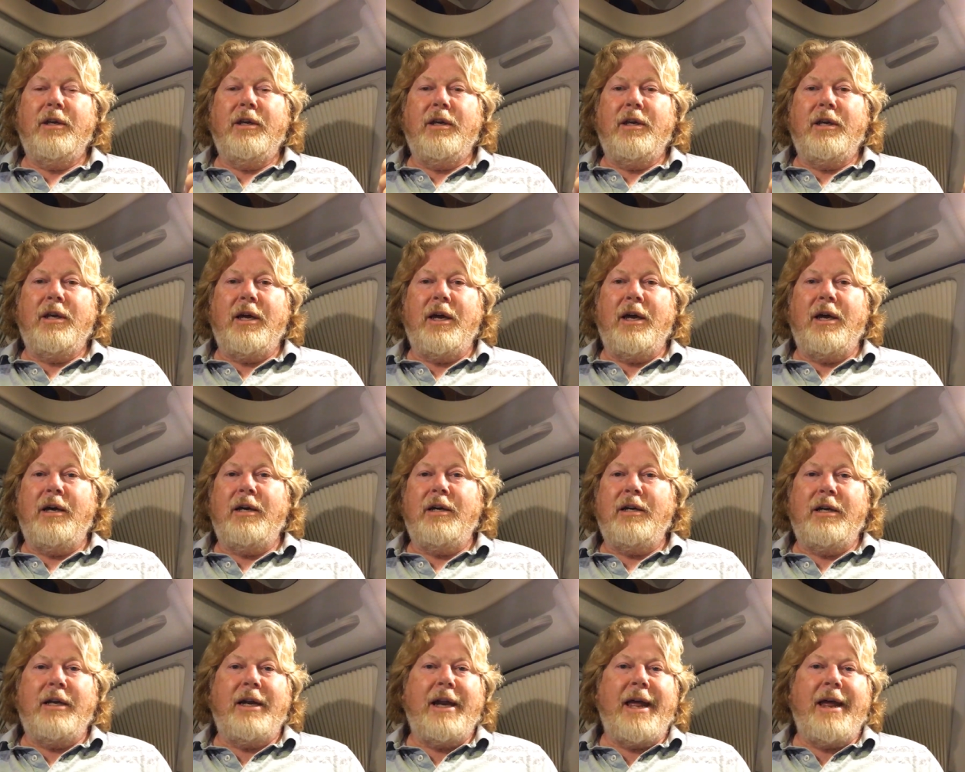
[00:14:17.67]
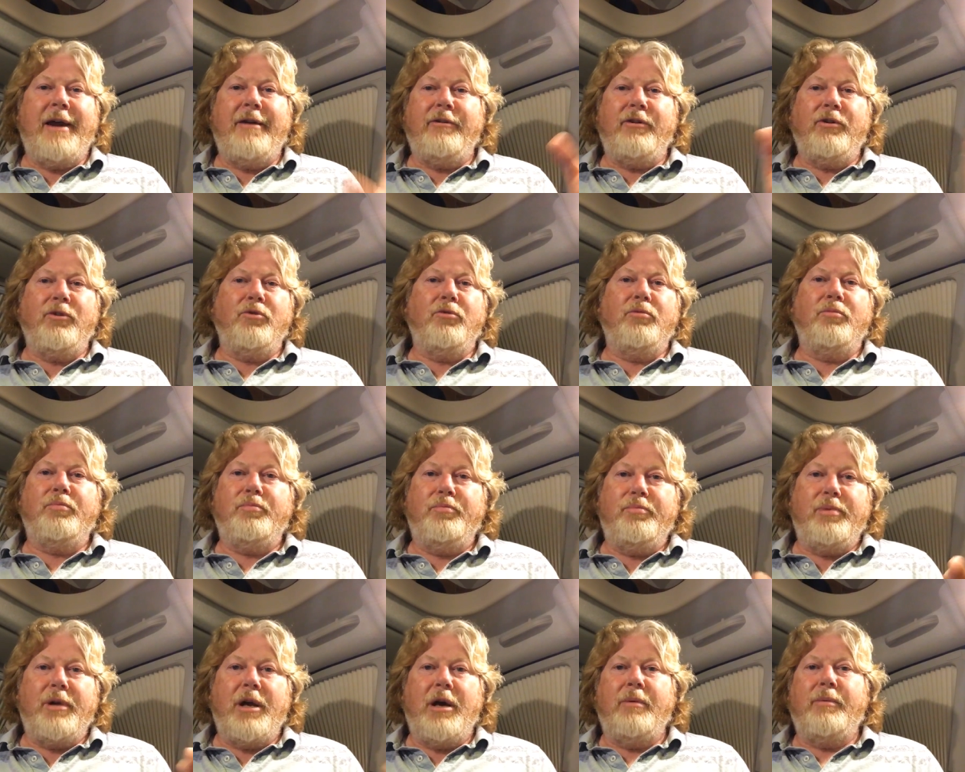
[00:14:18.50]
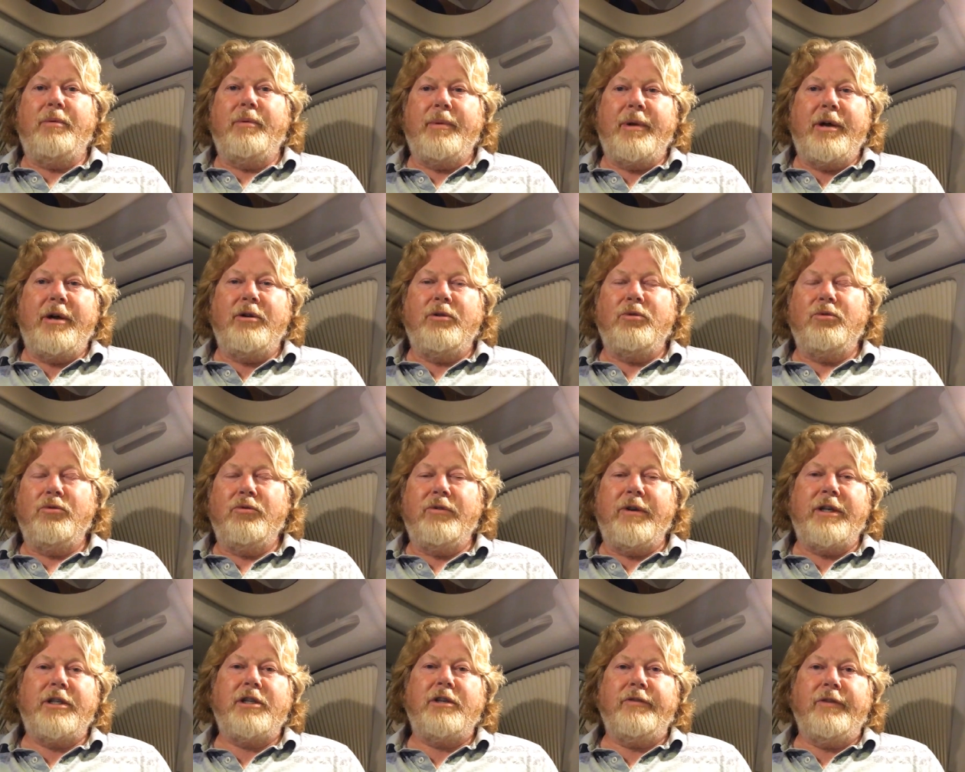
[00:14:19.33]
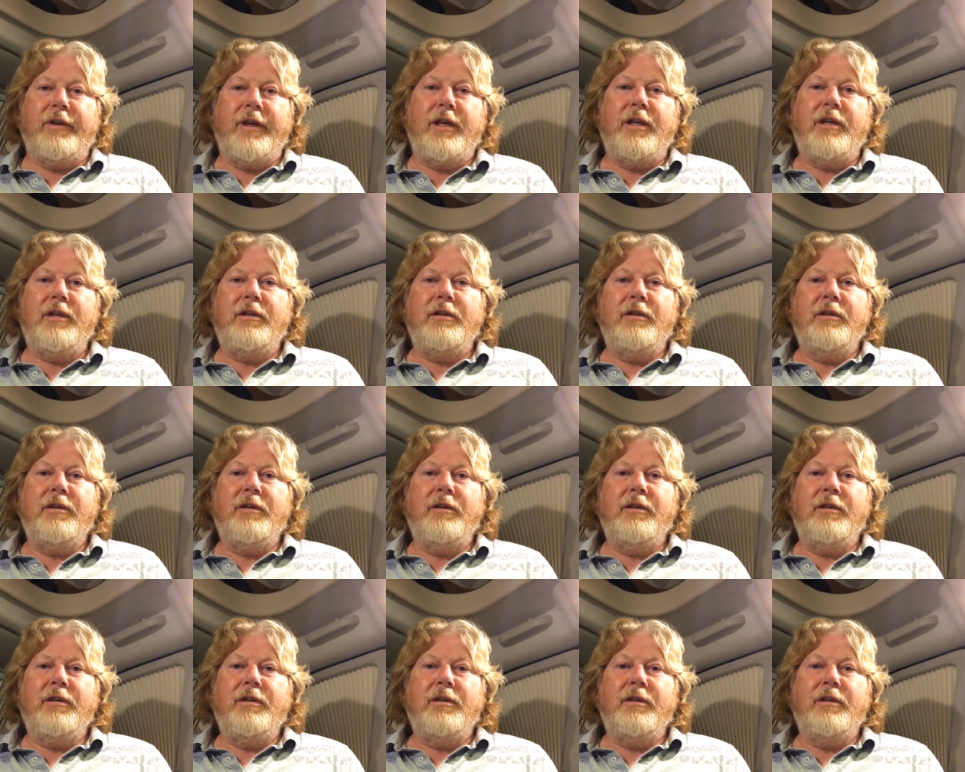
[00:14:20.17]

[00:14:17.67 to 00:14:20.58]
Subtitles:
and an aerial blah blah blah and all the rest of it.